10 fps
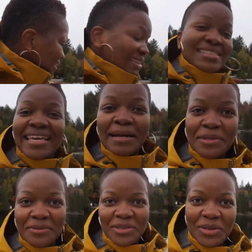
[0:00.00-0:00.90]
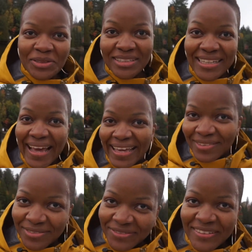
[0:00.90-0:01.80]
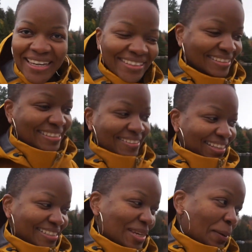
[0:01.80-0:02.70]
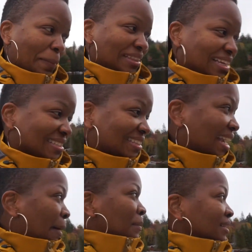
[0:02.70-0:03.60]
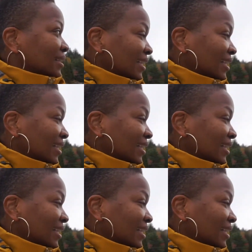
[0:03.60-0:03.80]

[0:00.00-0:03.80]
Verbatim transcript: this camera will go to life. so let's hope it doesn't happen.